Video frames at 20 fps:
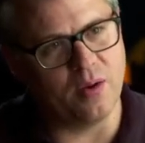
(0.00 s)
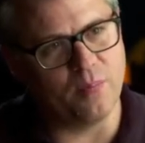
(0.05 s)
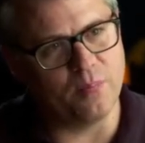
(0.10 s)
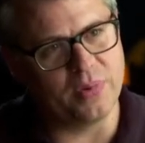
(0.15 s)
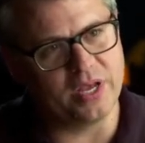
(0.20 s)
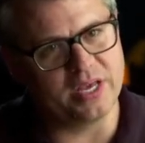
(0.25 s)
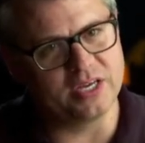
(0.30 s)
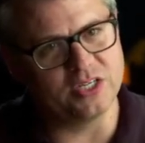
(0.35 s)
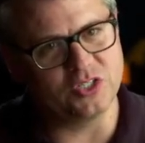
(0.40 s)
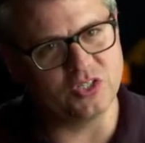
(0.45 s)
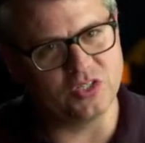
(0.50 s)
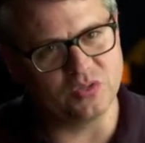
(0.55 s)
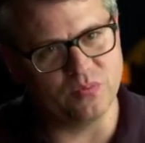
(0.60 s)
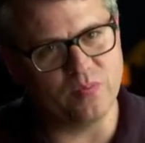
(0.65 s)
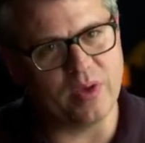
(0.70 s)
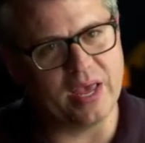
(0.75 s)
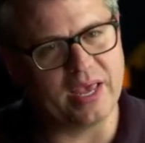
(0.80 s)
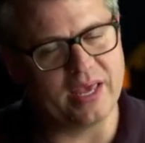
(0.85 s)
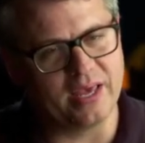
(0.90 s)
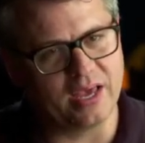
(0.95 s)
because she's
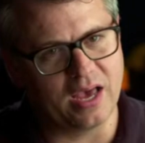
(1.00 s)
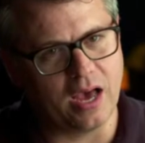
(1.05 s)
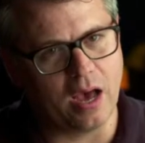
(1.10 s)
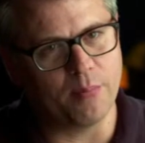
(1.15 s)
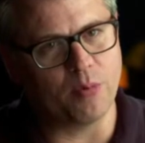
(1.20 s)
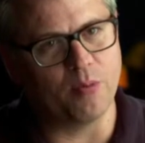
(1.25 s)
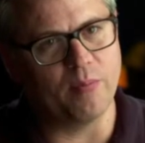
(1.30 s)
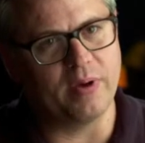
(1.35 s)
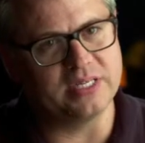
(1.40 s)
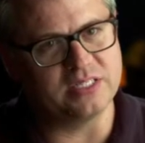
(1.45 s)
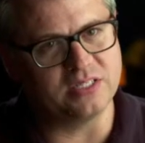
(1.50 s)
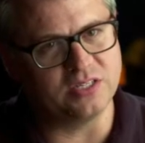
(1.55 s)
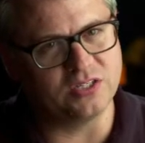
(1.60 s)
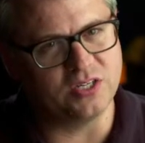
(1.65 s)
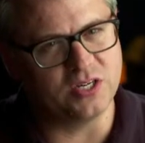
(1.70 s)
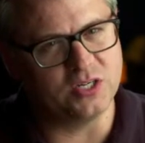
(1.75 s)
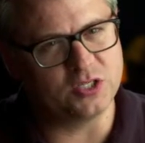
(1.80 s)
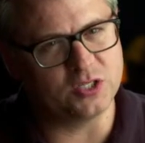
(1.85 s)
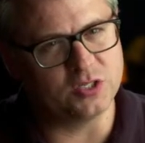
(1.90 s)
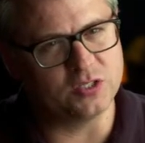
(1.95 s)
making compromised
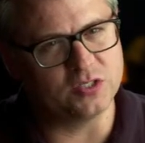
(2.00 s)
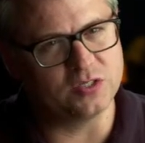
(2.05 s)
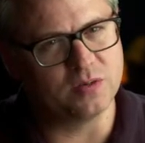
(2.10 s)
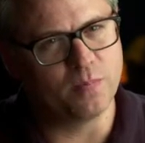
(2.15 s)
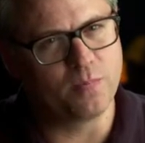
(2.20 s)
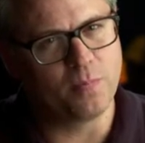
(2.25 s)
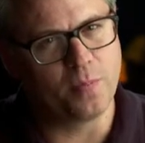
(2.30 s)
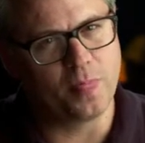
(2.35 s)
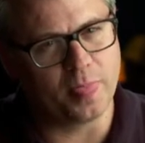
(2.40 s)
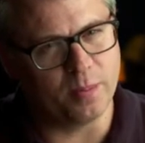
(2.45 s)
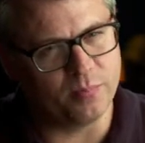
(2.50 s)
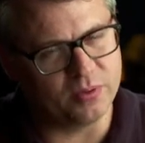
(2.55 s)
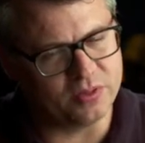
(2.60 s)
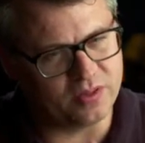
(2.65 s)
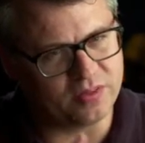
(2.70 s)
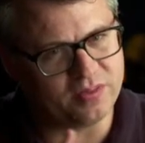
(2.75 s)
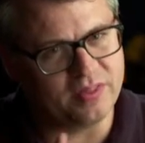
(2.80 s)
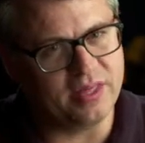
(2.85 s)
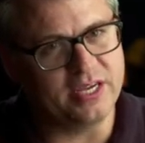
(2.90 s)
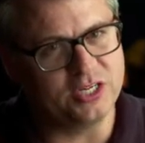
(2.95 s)
decisions, but
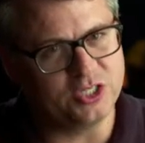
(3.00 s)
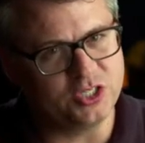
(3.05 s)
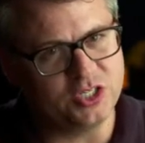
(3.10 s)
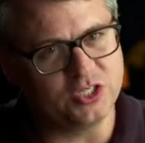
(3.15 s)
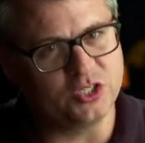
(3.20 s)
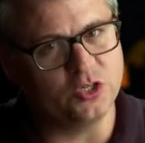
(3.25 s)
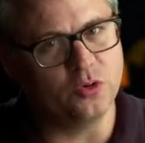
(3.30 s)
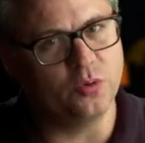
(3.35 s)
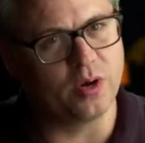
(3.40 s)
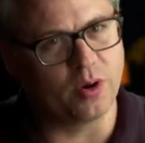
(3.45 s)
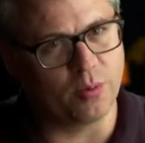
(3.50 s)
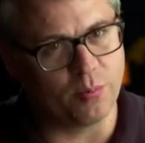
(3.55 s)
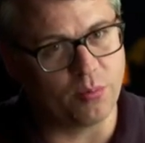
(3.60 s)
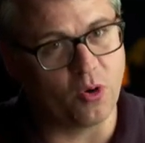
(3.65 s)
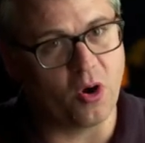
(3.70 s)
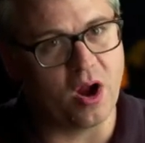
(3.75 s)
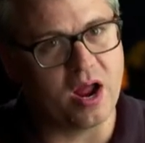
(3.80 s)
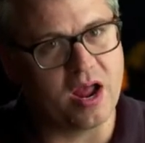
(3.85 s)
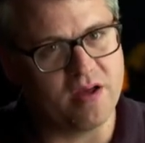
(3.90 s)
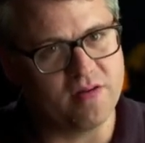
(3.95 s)
the things she's doing are
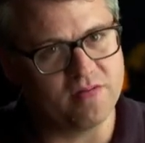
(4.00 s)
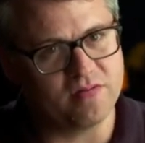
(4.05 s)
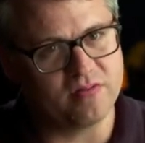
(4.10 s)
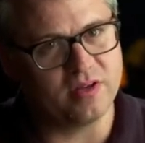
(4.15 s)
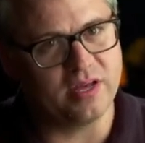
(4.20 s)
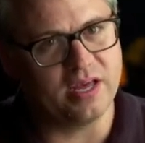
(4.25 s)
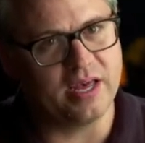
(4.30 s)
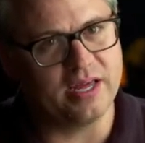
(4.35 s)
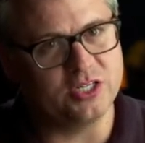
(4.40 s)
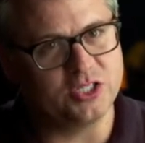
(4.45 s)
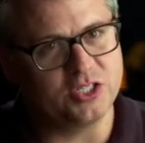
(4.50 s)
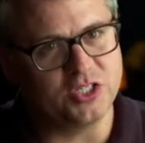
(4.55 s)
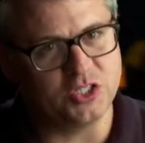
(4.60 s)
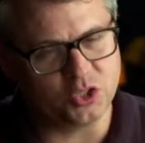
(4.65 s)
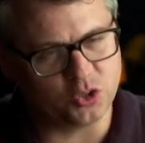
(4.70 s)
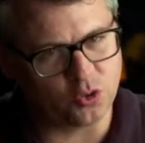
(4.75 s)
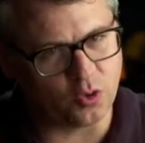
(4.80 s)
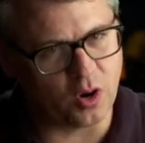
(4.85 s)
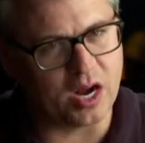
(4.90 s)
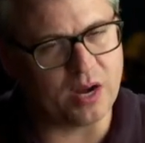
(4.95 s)
brave, and she's
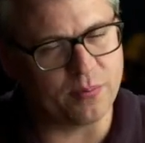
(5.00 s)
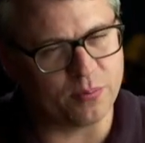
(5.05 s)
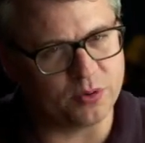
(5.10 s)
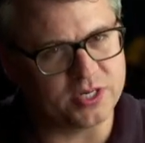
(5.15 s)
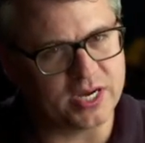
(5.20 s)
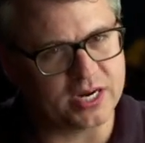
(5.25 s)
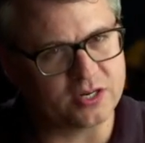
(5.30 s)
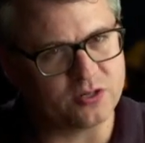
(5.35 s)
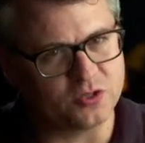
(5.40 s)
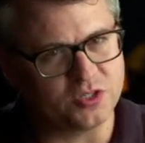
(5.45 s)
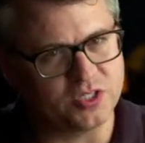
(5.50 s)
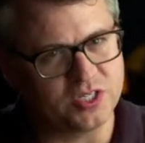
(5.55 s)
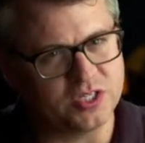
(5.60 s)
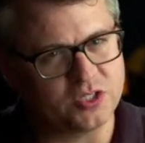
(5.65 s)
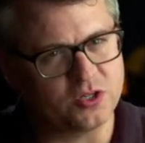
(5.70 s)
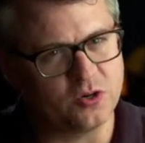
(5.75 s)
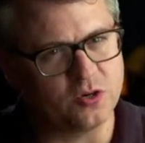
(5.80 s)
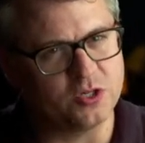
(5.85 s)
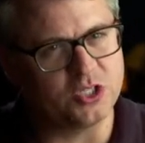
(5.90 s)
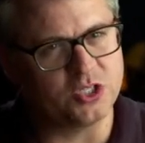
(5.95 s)
trying to protect her
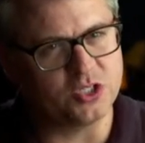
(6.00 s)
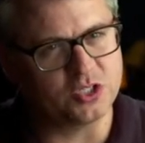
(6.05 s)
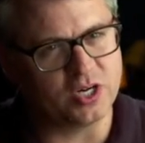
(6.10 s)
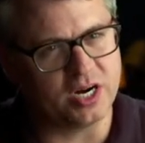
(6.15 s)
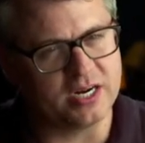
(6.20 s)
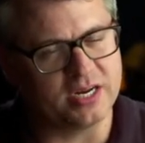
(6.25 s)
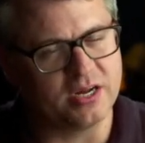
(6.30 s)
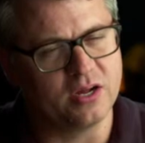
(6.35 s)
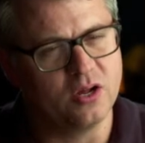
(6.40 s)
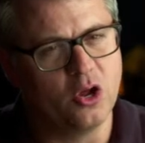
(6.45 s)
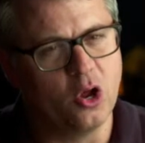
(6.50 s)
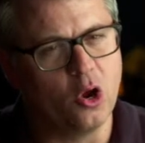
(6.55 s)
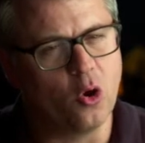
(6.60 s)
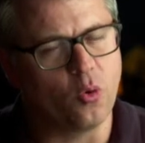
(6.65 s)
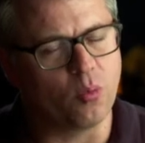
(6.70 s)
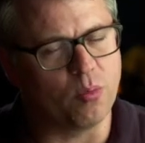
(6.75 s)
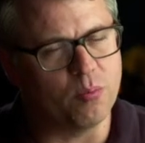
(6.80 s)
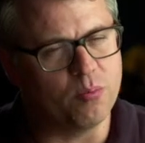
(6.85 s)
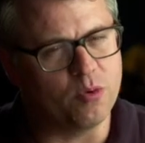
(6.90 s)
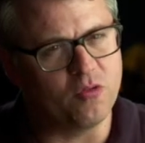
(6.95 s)
sister, and she's trying to
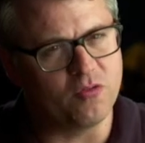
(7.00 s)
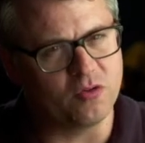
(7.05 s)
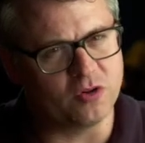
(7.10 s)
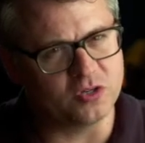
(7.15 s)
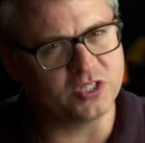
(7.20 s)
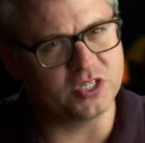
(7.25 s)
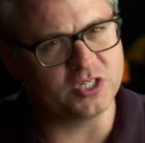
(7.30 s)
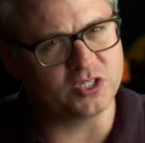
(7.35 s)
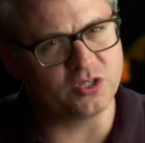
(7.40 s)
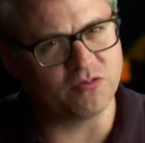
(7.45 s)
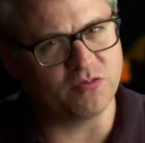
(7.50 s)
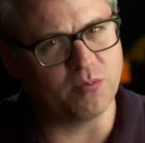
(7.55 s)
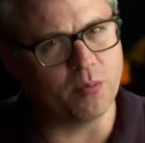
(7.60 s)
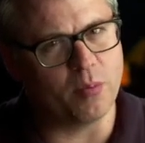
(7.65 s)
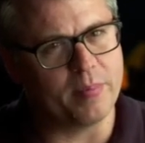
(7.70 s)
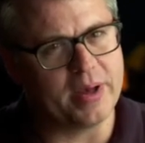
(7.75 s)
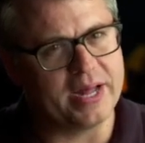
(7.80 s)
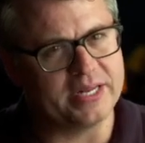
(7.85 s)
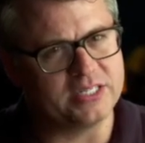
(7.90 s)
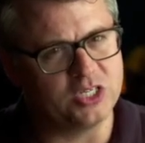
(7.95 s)
remove her sister from
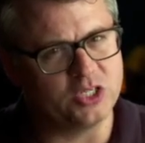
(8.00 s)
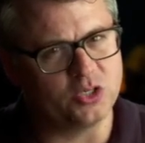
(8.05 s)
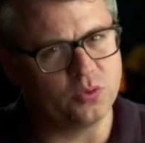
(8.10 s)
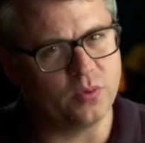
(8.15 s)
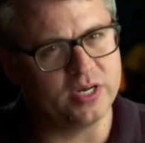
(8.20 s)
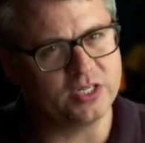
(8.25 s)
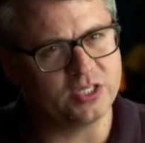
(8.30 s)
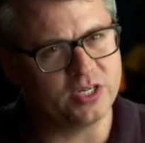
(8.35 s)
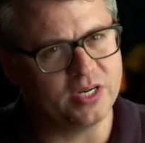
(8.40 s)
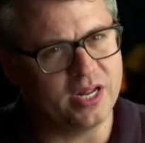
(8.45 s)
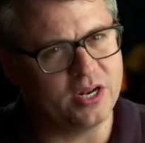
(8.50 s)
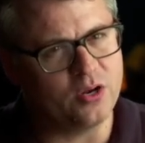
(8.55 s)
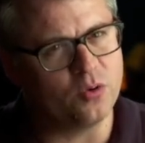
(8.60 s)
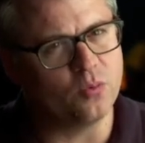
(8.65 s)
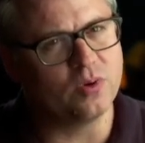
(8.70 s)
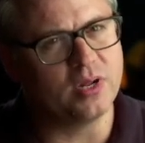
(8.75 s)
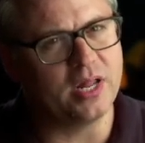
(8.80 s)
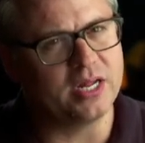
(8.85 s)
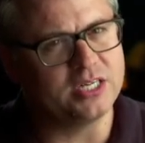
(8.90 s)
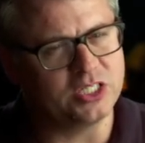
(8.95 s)
a bad situation, and you
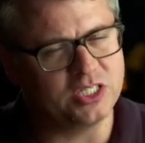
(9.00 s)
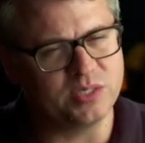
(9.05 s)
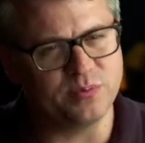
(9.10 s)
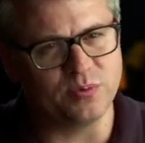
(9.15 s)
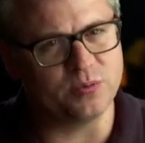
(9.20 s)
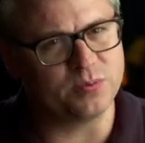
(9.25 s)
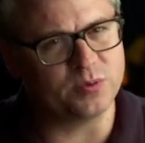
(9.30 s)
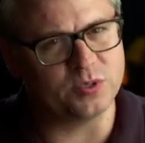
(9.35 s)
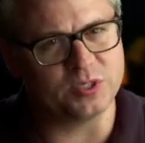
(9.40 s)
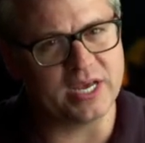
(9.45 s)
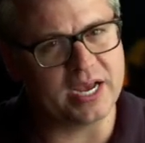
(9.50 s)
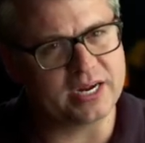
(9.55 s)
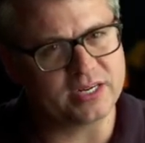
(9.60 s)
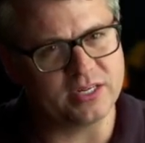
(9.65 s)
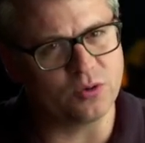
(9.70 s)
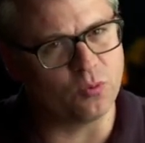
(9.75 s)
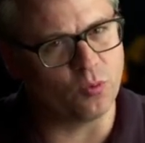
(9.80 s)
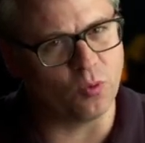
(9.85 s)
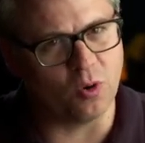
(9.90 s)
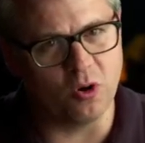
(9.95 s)
realize she's been
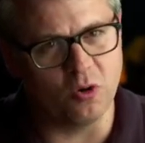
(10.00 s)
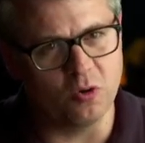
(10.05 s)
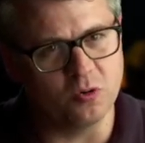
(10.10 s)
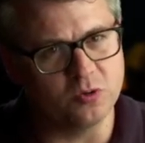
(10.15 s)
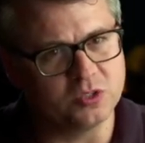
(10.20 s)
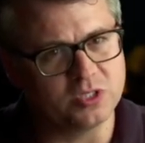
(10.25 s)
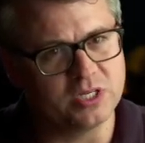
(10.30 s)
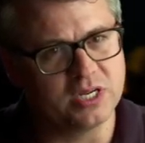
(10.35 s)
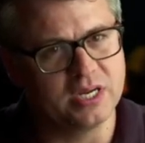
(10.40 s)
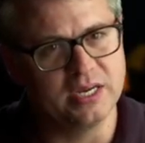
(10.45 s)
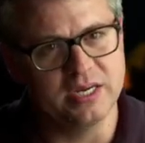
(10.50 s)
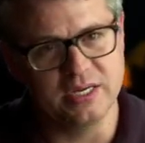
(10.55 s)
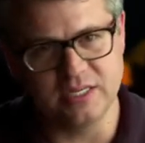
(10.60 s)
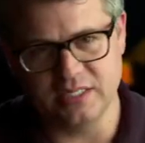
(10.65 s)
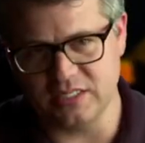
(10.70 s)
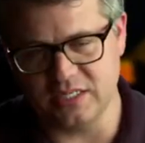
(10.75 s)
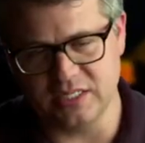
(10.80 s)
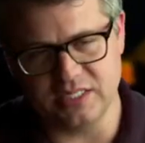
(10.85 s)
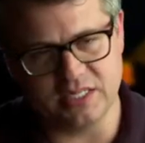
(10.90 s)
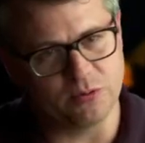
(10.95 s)
protecting Rose
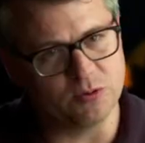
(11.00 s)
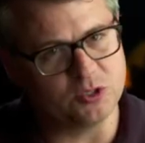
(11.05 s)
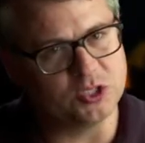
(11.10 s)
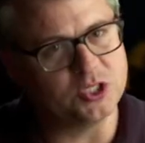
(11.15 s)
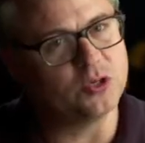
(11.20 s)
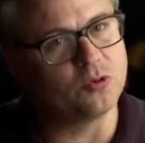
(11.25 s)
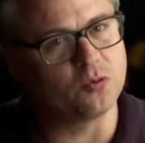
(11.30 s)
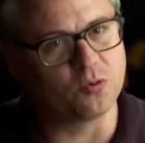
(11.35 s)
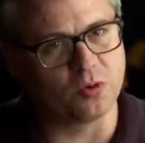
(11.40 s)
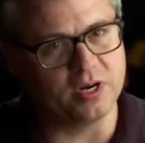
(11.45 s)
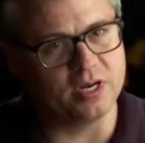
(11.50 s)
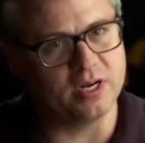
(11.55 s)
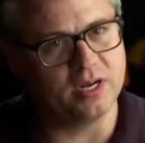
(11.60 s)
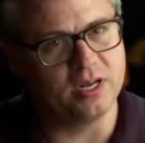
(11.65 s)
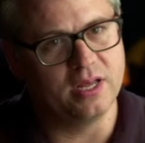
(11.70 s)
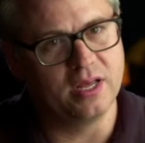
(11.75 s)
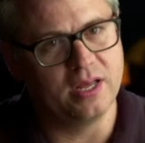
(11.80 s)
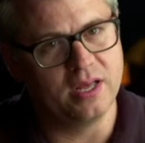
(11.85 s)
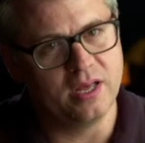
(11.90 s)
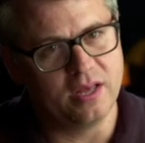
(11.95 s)
since they were children.
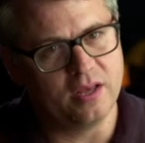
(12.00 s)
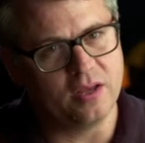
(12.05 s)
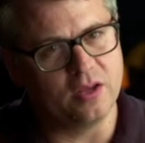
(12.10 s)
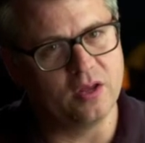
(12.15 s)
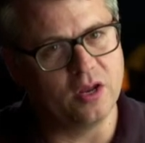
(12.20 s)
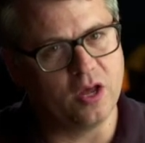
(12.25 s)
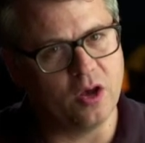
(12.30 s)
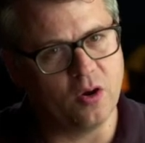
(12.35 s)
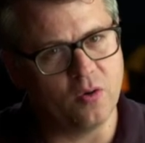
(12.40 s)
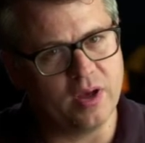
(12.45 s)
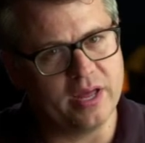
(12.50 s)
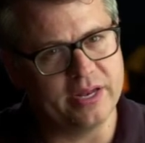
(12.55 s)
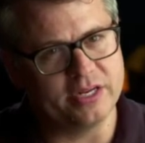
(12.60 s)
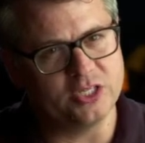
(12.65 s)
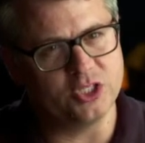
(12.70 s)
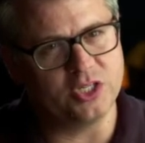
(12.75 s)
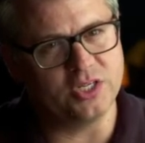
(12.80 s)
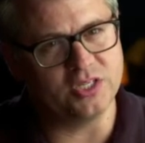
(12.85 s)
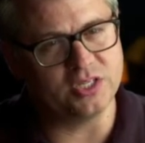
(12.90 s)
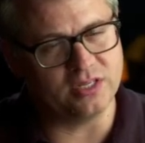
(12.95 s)
You know, and
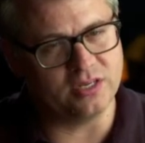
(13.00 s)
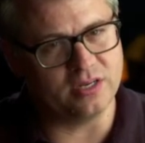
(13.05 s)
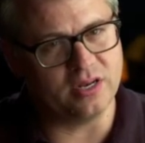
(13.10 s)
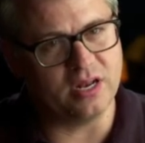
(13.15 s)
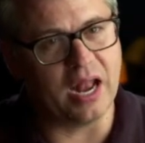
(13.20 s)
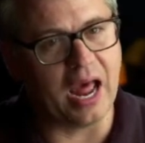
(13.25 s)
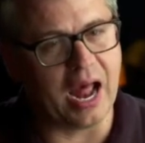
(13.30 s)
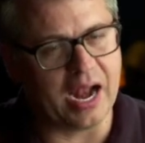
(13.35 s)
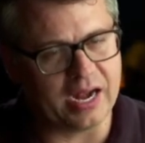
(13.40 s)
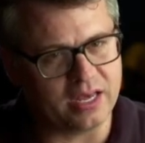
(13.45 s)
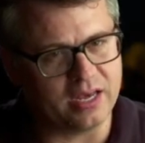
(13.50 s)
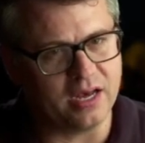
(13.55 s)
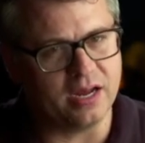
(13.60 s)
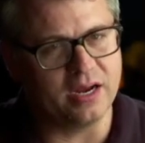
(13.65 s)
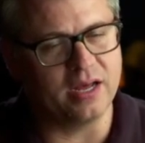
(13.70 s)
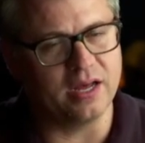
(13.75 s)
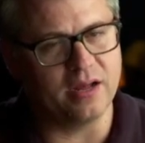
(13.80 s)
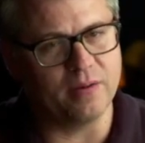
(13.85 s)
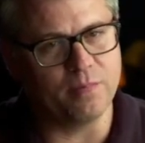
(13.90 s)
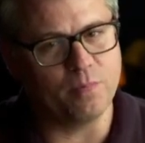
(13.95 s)
she's not
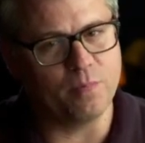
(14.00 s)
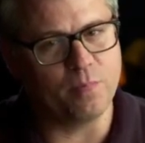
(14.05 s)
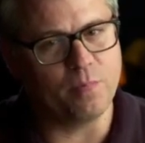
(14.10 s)
gonna